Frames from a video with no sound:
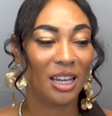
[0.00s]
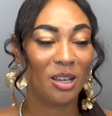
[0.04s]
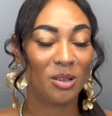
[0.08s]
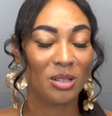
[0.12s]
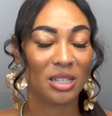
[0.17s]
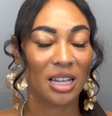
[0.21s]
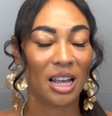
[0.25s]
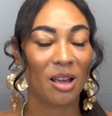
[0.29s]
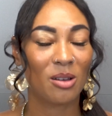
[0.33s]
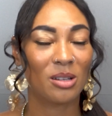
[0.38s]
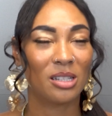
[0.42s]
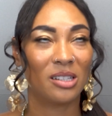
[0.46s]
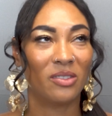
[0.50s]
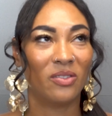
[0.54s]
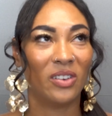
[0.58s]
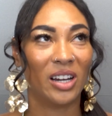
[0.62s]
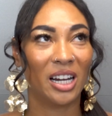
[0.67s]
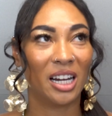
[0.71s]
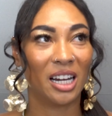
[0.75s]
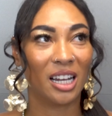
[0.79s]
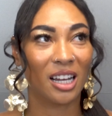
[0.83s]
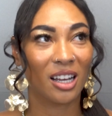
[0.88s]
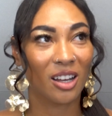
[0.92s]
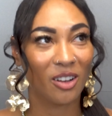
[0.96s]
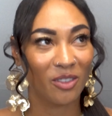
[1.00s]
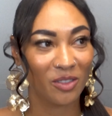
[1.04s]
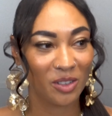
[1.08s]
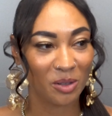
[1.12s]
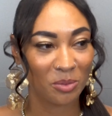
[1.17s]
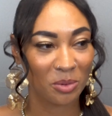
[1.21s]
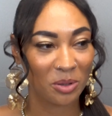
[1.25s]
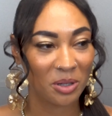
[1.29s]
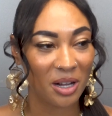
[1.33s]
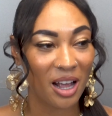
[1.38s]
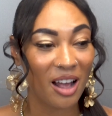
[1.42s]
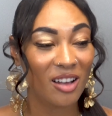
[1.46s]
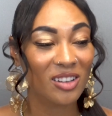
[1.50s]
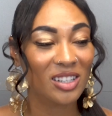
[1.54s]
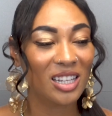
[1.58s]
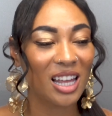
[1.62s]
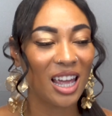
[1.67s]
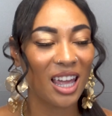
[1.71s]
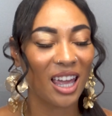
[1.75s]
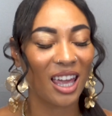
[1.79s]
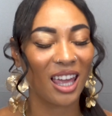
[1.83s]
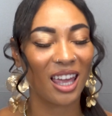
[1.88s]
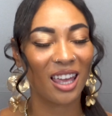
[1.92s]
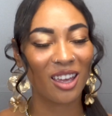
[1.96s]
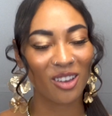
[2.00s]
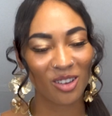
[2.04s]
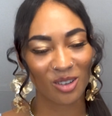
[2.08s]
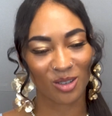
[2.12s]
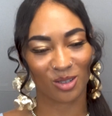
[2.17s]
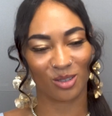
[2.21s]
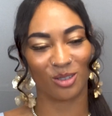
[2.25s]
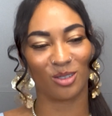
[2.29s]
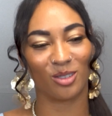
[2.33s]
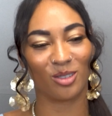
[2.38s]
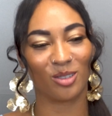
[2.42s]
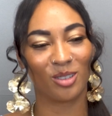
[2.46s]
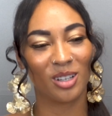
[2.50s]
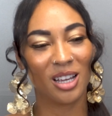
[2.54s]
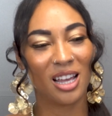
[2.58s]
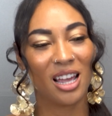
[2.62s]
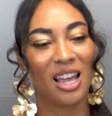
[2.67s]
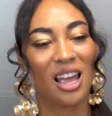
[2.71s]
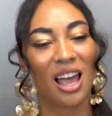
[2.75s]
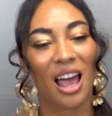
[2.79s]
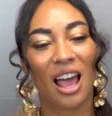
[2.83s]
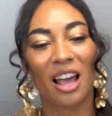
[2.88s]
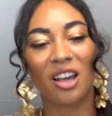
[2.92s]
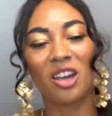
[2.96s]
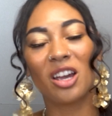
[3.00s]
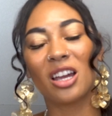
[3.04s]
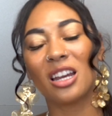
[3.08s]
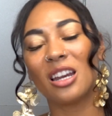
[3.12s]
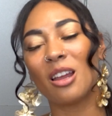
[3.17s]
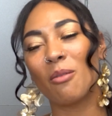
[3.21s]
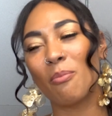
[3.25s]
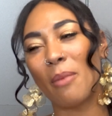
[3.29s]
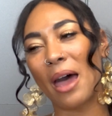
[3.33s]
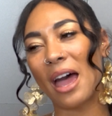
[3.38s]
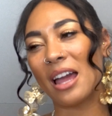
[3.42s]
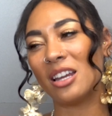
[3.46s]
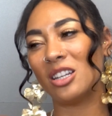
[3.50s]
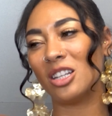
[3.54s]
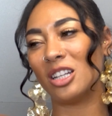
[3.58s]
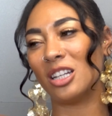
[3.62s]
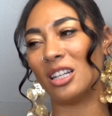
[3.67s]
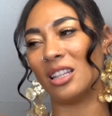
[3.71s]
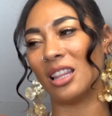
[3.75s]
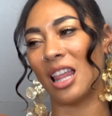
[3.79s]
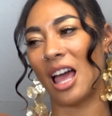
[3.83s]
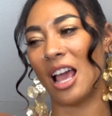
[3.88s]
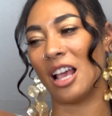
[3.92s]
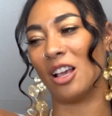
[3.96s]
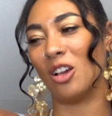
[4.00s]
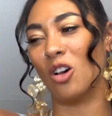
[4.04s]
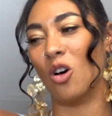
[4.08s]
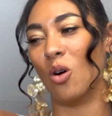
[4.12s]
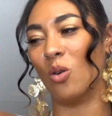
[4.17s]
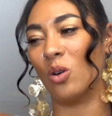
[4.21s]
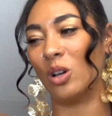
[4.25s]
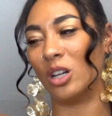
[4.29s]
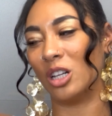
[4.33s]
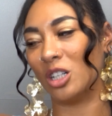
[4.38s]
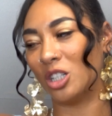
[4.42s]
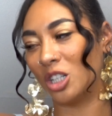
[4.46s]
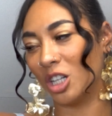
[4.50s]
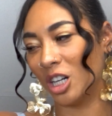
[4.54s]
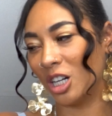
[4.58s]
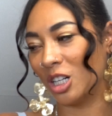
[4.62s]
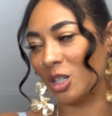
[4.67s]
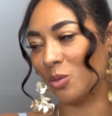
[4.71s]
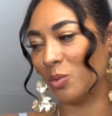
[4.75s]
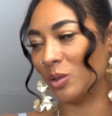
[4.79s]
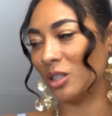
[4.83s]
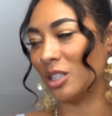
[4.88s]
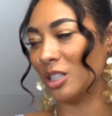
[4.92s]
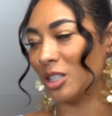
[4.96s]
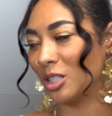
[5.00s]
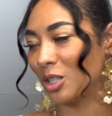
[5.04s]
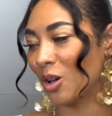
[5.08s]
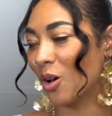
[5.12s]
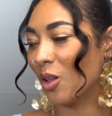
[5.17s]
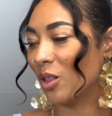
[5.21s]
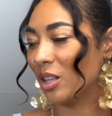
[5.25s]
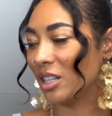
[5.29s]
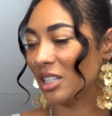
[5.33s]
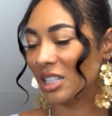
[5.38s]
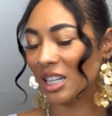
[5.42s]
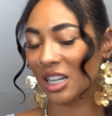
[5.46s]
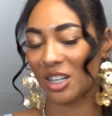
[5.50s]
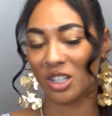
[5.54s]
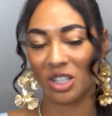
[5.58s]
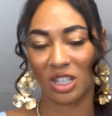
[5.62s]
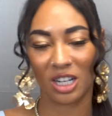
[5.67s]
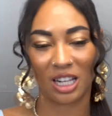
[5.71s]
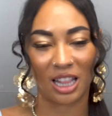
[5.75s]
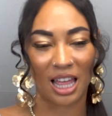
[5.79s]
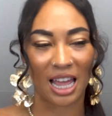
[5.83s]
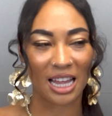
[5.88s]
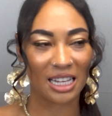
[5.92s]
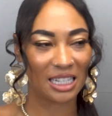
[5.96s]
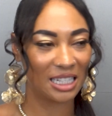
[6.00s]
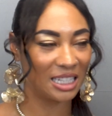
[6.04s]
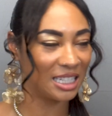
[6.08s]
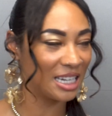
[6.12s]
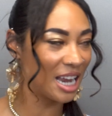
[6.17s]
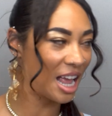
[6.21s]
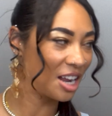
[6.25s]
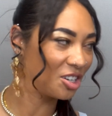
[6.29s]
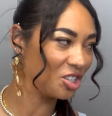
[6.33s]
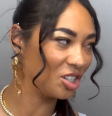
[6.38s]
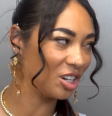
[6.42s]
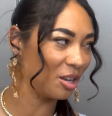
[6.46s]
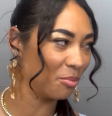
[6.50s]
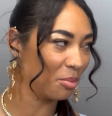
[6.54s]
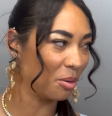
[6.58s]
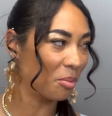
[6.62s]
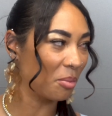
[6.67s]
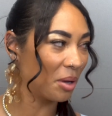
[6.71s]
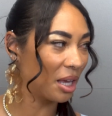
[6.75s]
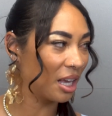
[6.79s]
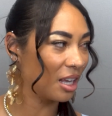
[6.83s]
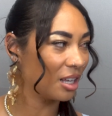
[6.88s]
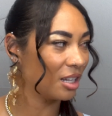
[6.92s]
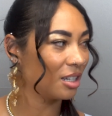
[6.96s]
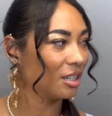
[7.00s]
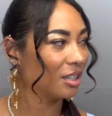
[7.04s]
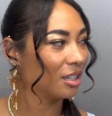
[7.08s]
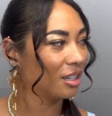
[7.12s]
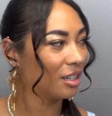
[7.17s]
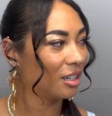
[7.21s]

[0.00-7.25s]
And he was like, I was very uncomfortable. I was like, ew. I couldn't imagine like going to church with the sole intention of like snatching up a man.